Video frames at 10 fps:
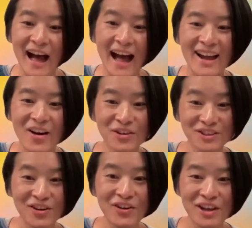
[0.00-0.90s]
I
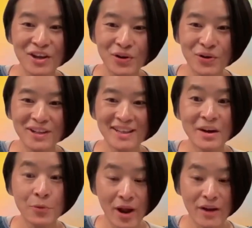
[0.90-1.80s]
also included
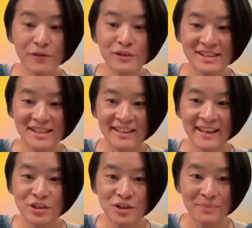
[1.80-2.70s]
a reference
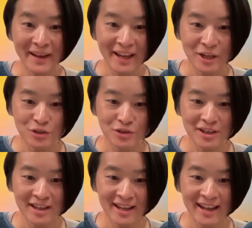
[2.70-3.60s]
citation page
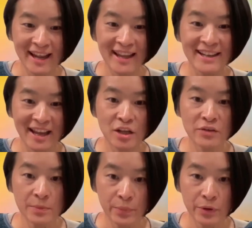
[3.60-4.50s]
at the end
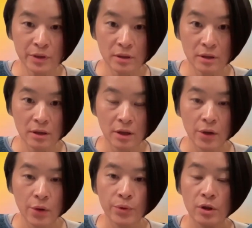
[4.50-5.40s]
of the book
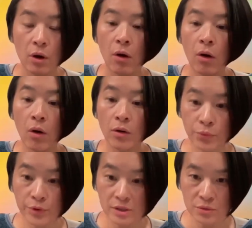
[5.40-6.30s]
with all
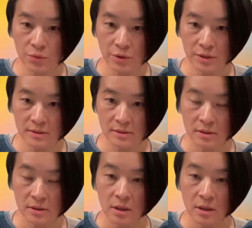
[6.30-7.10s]
the resource,